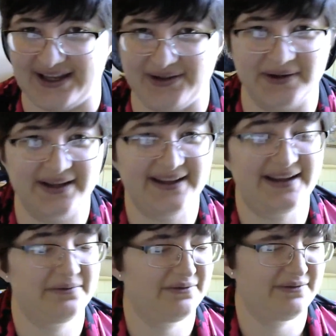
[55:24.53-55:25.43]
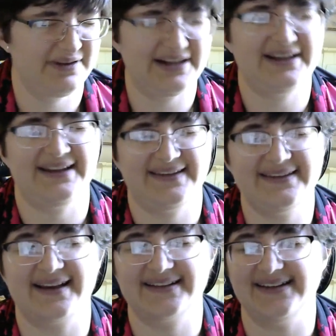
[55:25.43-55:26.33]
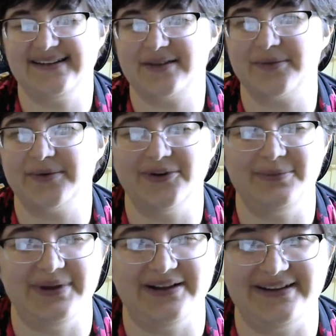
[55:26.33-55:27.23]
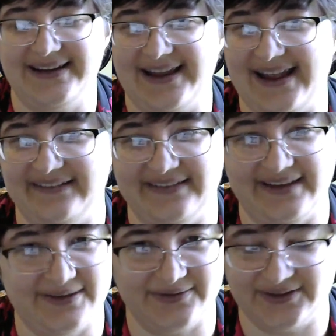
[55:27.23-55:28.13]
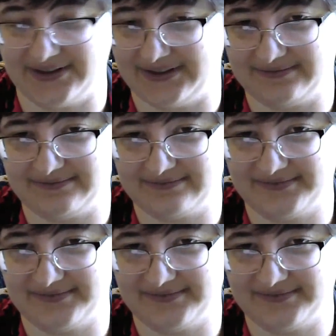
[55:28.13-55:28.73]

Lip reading: You can get really sucked into the world building and never